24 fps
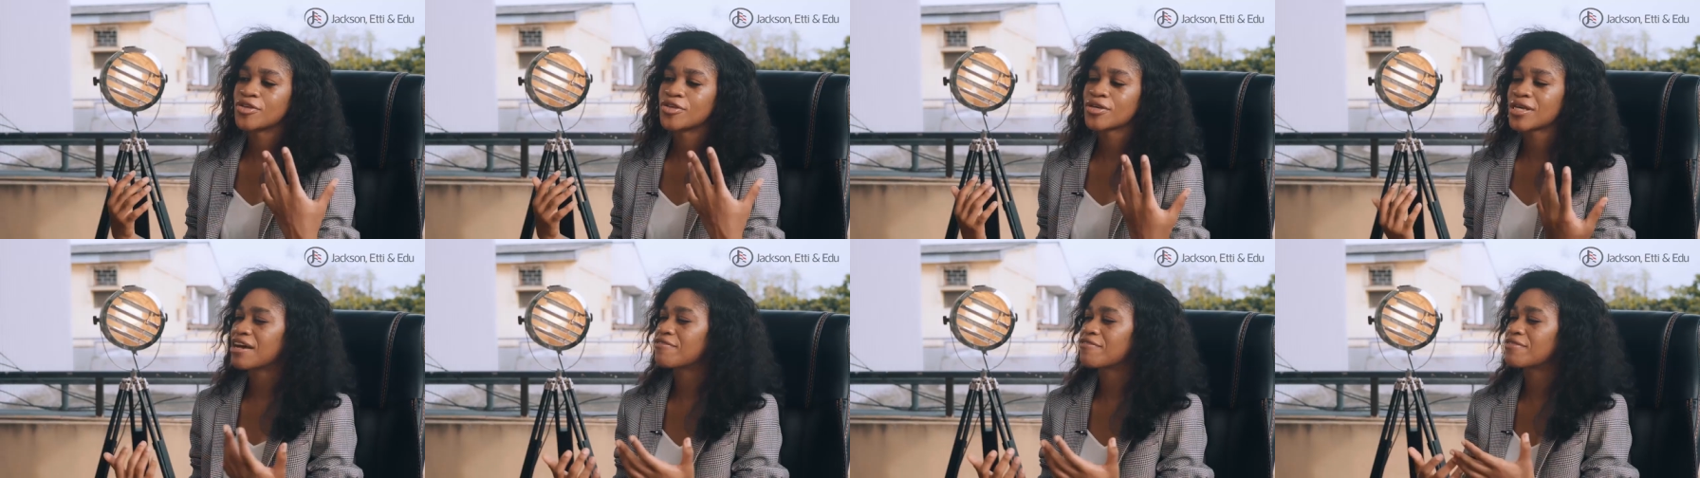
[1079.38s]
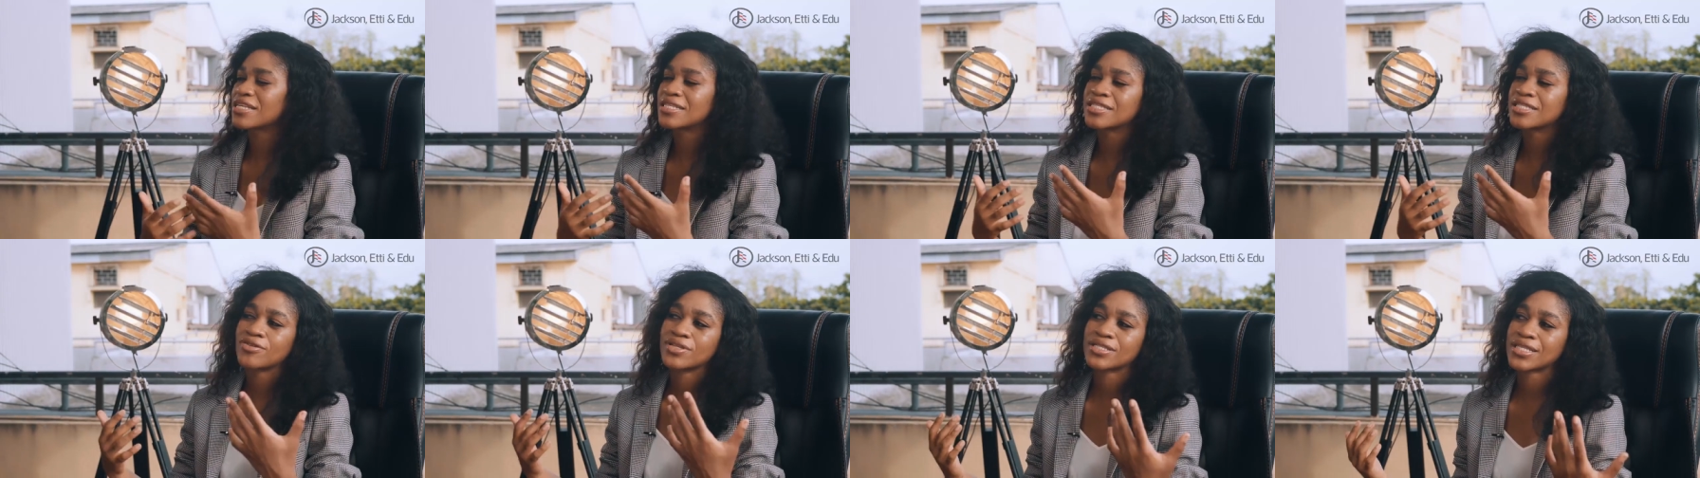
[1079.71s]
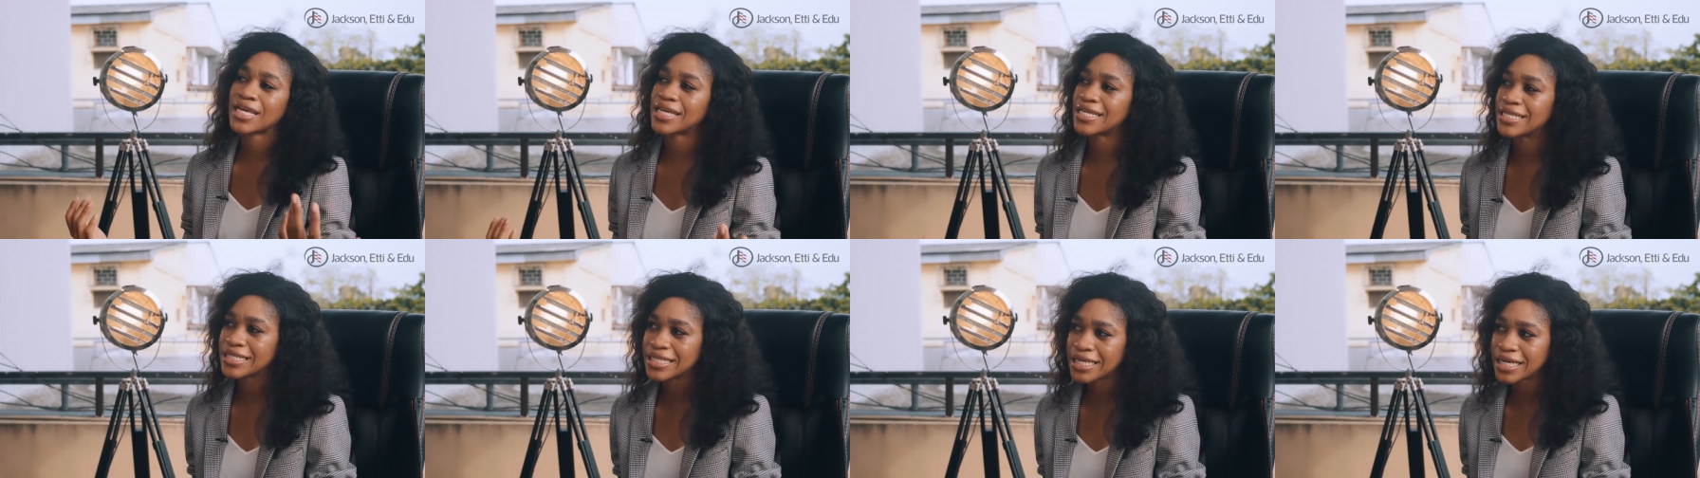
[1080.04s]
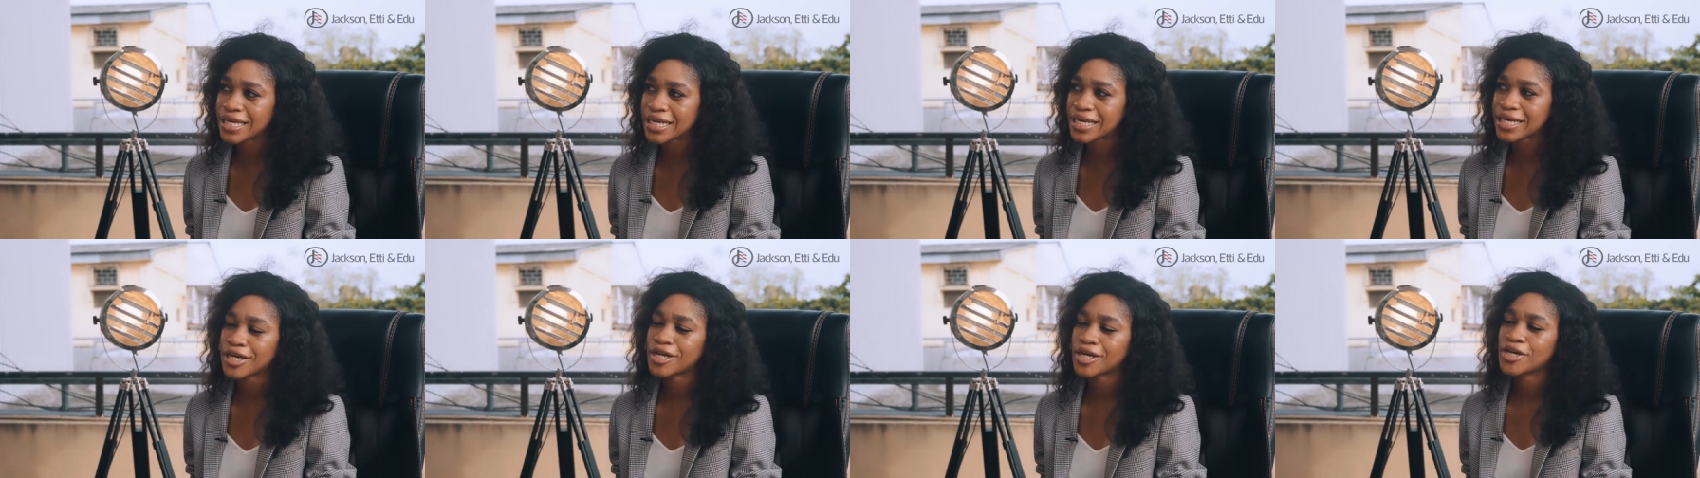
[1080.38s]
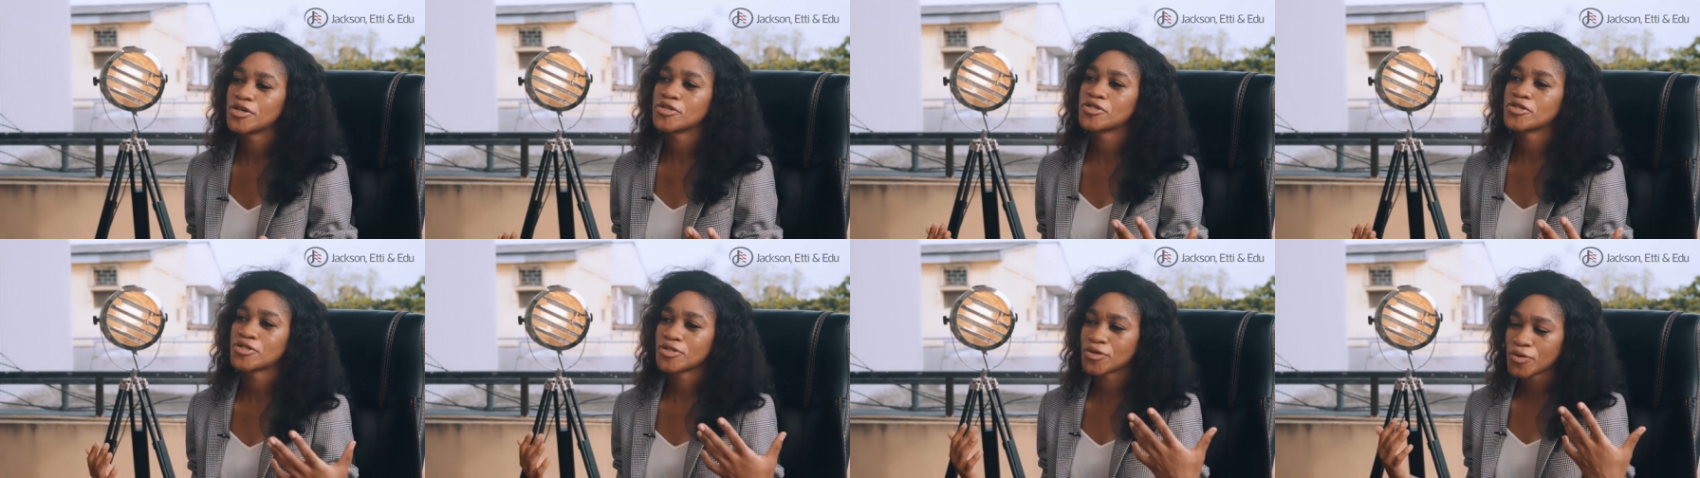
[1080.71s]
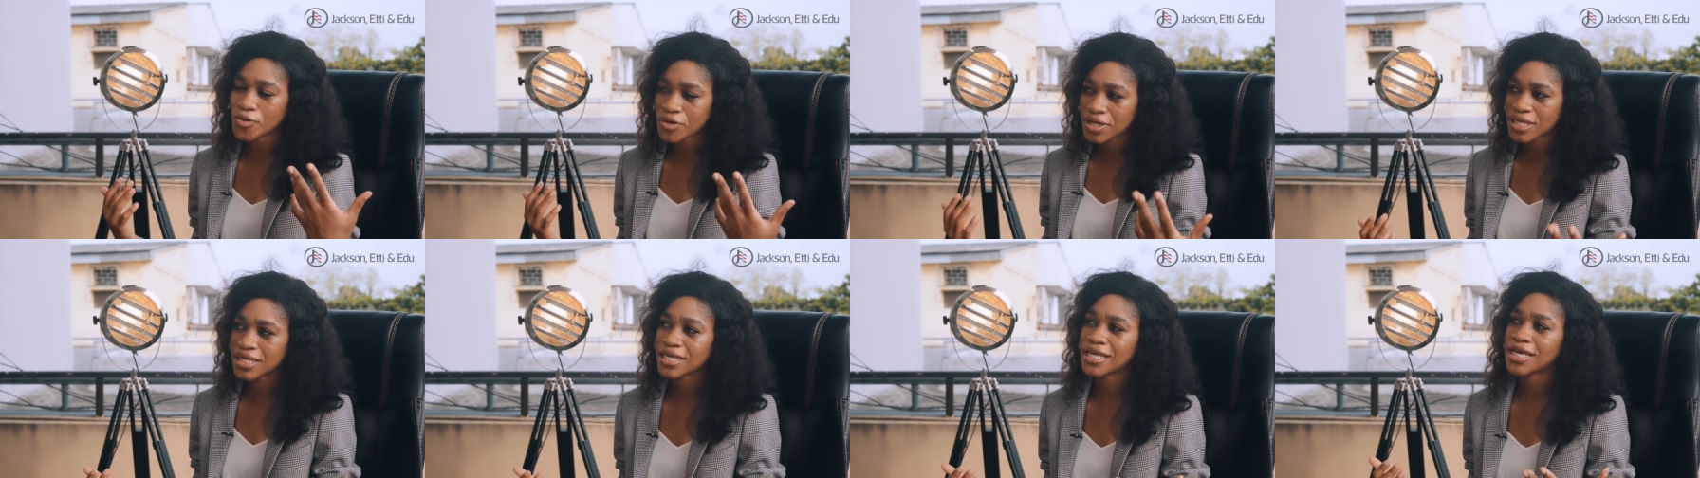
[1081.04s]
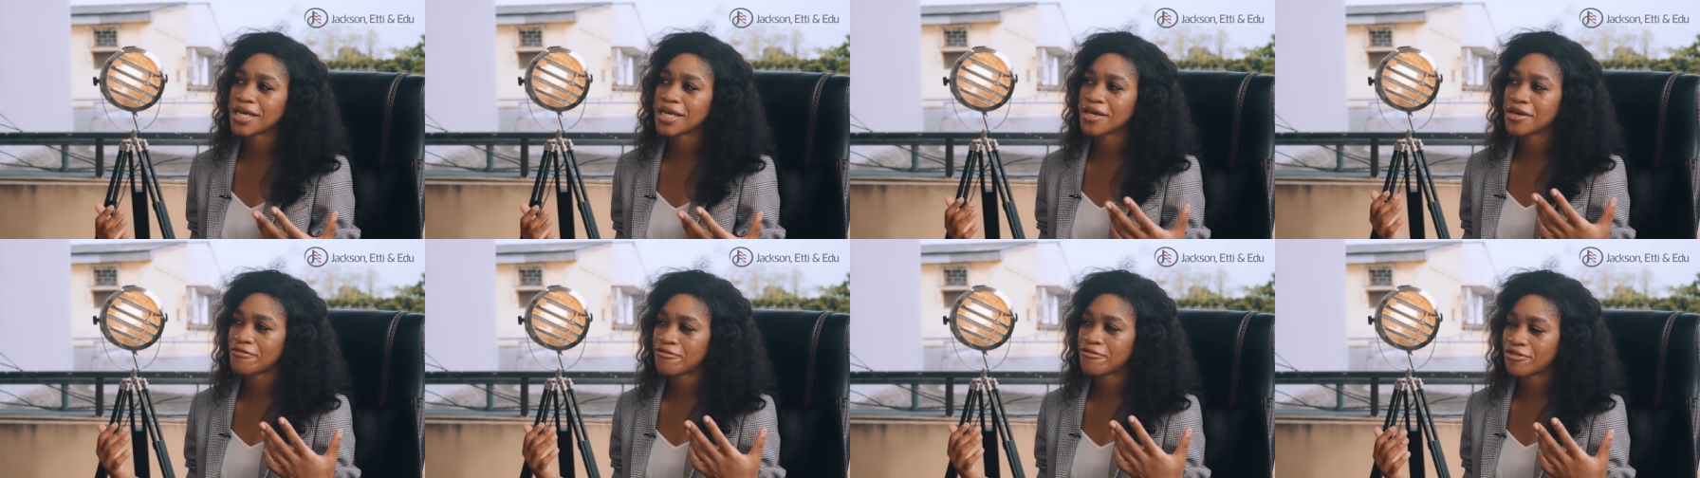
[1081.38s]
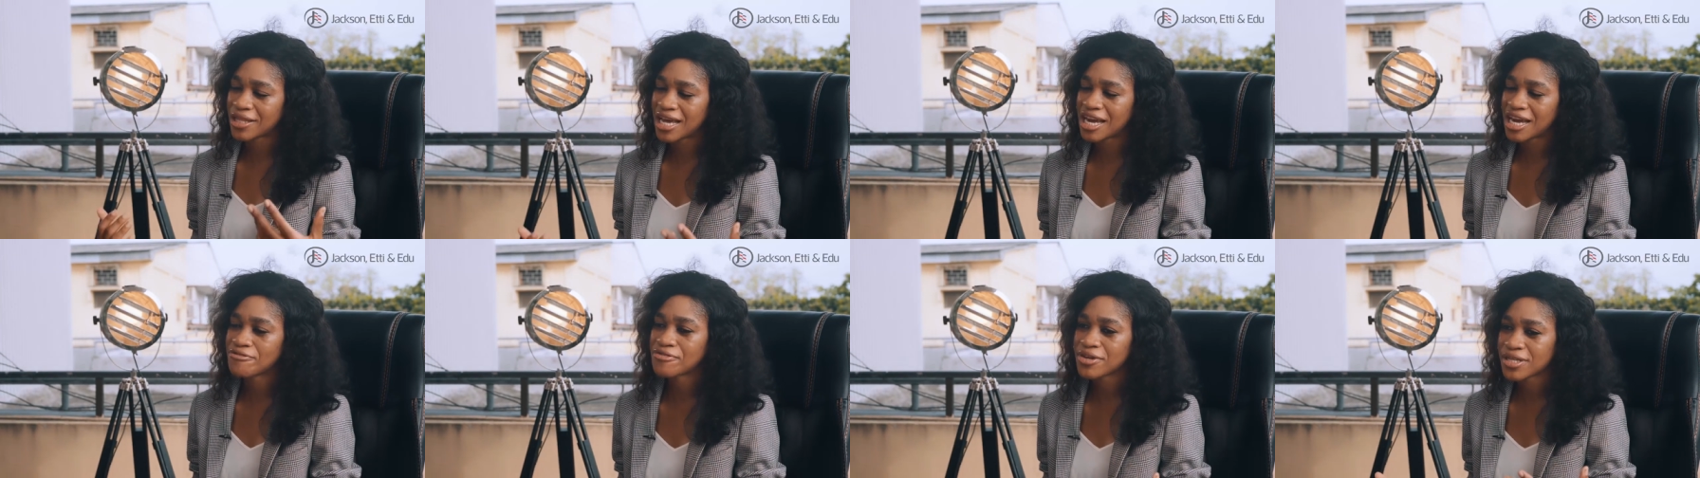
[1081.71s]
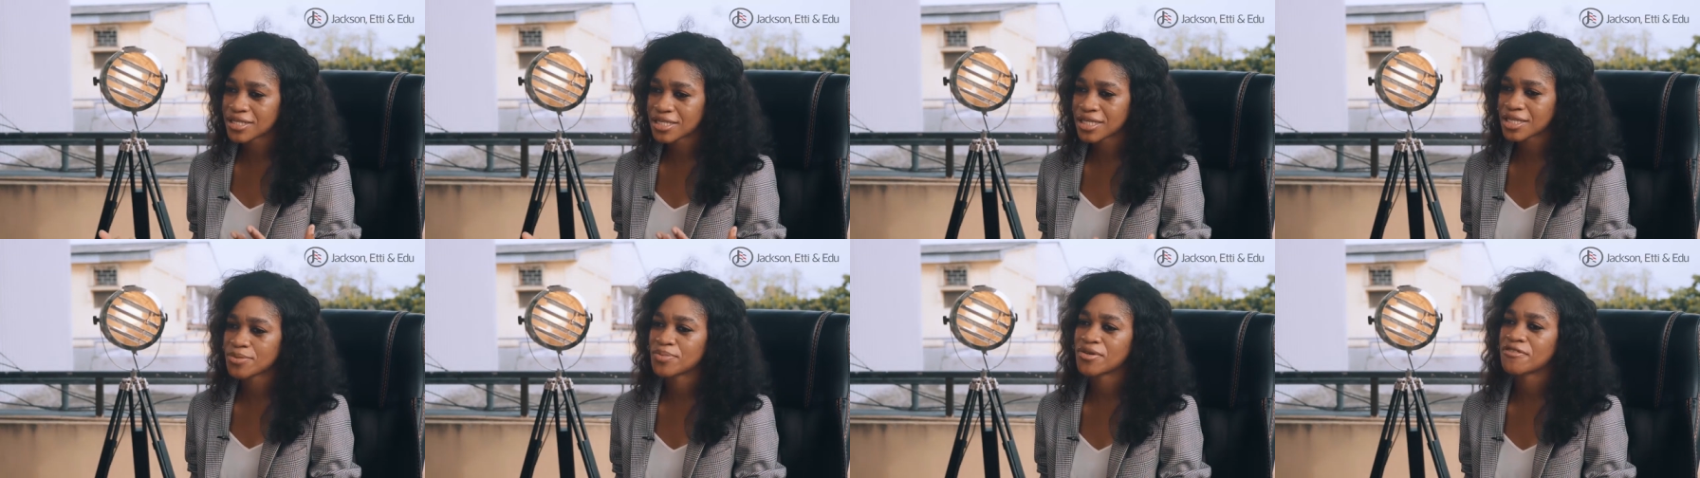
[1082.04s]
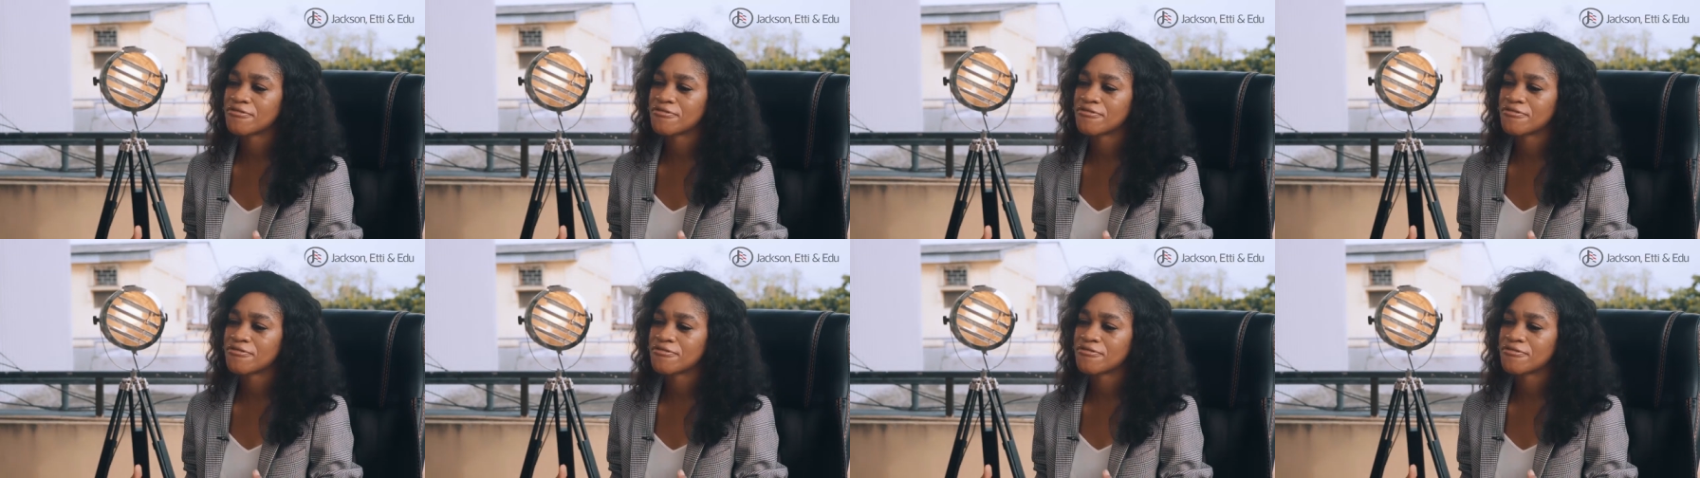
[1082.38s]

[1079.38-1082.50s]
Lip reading: You can't really steal this idea. So, okay, for that reason, we